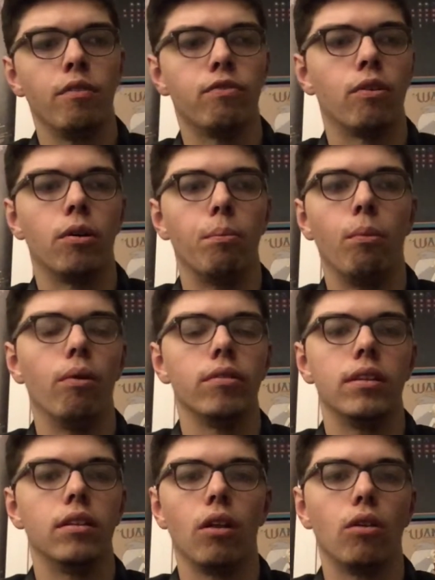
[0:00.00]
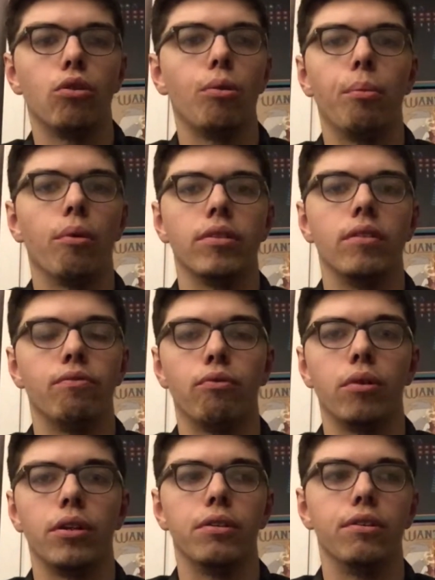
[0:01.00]
little more than
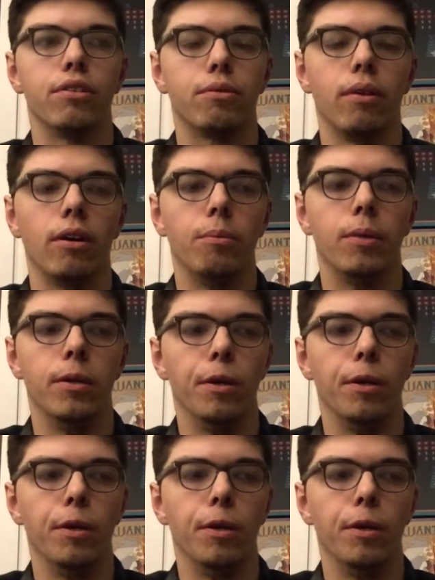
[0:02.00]
4 years, though.